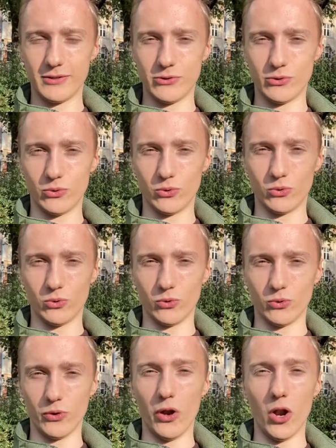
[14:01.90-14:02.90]
to
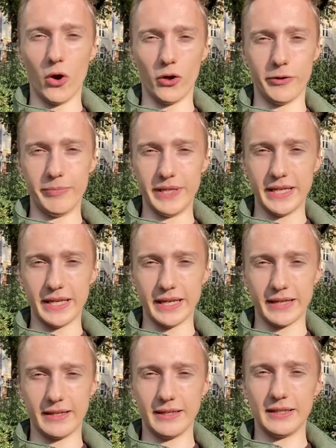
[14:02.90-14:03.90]
not be
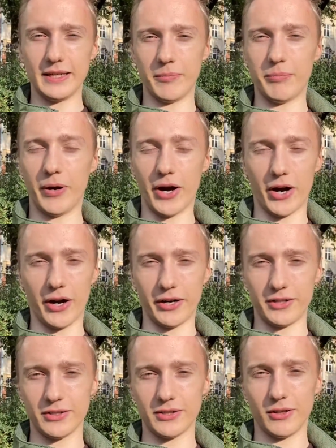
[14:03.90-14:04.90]
a part
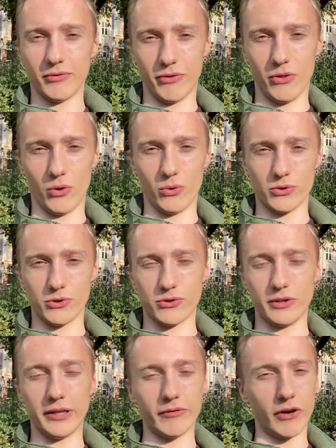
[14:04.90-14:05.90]
of those
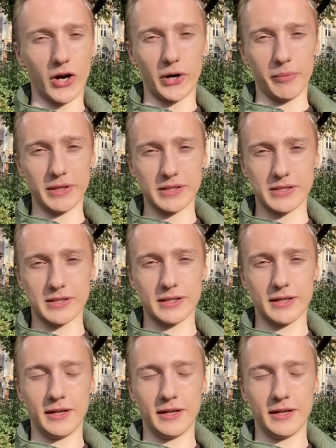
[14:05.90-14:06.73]
environments.